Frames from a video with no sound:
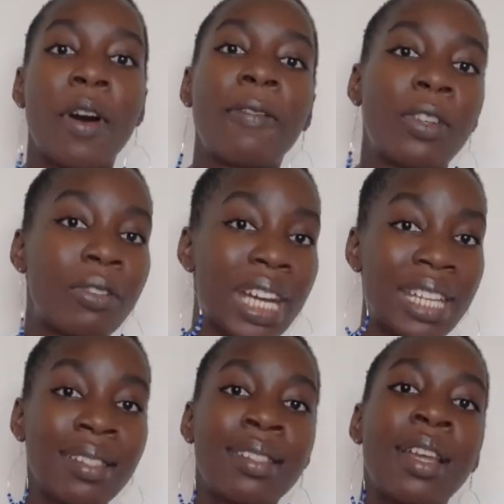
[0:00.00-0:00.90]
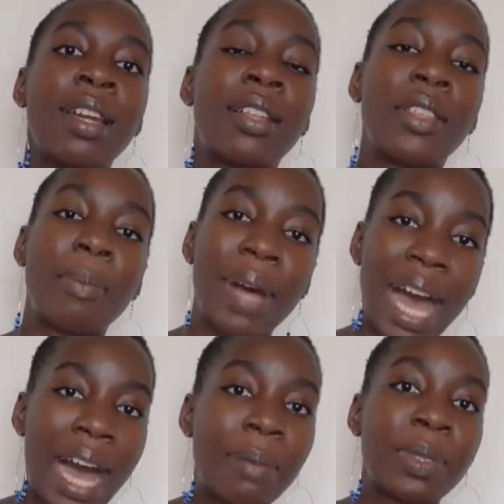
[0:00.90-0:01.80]
of your race that
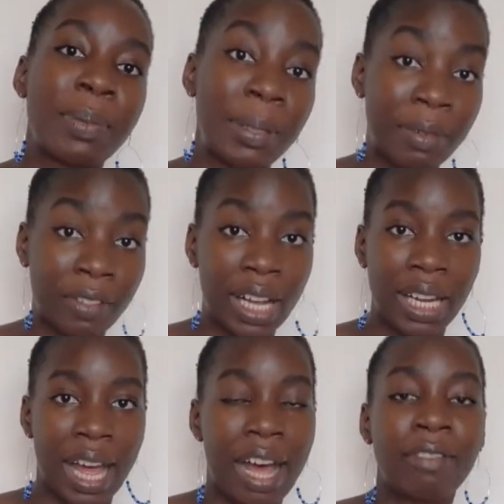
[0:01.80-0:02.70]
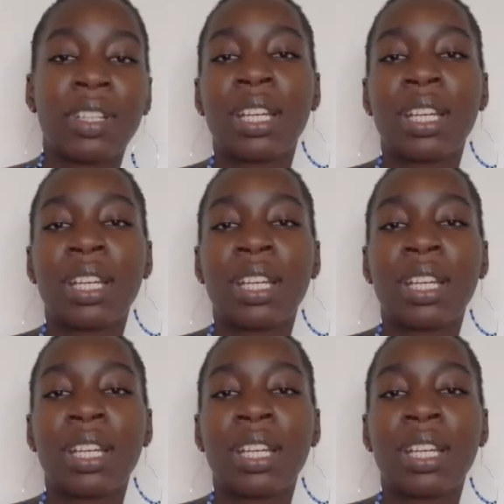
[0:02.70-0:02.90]
perhaps people of colour have.